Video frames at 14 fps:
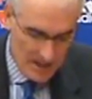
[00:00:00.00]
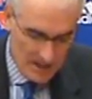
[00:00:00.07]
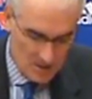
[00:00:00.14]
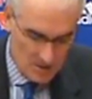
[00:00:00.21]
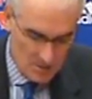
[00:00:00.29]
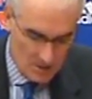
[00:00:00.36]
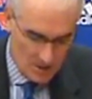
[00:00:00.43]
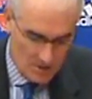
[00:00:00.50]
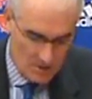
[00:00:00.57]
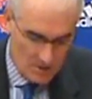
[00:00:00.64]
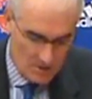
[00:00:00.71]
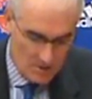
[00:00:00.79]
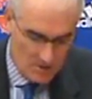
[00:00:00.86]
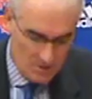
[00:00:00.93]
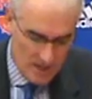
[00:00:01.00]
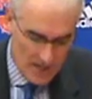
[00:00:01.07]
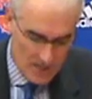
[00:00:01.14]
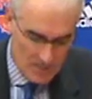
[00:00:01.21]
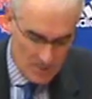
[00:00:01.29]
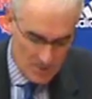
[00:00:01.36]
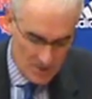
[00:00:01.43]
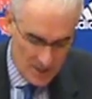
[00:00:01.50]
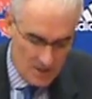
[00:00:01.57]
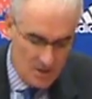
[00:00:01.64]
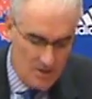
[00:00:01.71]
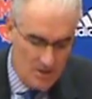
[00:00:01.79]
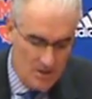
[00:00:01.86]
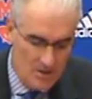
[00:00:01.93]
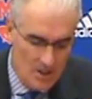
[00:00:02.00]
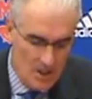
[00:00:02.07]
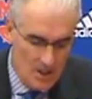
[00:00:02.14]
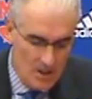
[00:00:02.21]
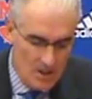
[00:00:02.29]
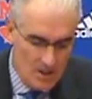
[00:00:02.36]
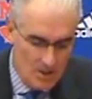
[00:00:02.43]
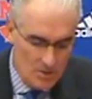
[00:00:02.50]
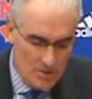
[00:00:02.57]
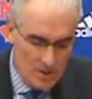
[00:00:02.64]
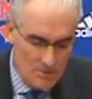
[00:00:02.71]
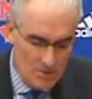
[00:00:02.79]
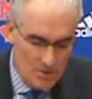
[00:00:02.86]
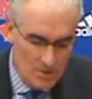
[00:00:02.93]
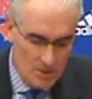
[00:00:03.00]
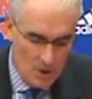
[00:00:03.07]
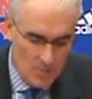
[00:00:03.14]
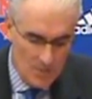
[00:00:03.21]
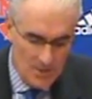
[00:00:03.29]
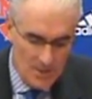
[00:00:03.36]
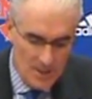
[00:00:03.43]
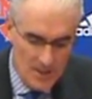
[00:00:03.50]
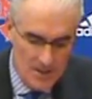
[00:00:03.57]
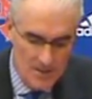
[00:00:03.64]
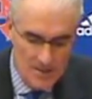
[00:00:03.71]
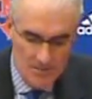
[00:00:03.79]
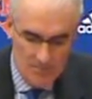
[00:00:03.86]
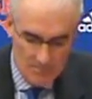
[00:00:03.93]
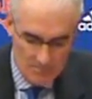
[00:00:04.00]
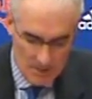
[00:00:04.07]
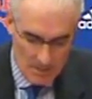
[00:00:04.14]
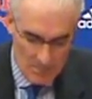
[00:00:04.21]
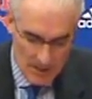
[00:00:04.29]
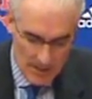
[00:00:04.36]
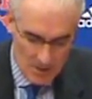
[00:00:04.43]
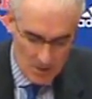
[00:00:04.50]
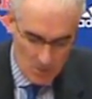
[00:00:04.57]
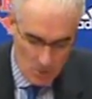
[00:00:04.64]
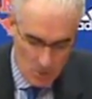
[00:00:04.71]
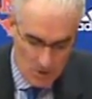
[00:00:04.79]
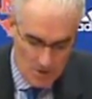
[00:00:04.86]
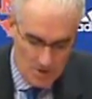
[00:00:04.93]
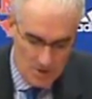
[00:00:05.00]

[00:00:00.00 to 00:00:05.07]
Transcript: basketball and shoot high percentage and hold them to a low percentage and pound the board.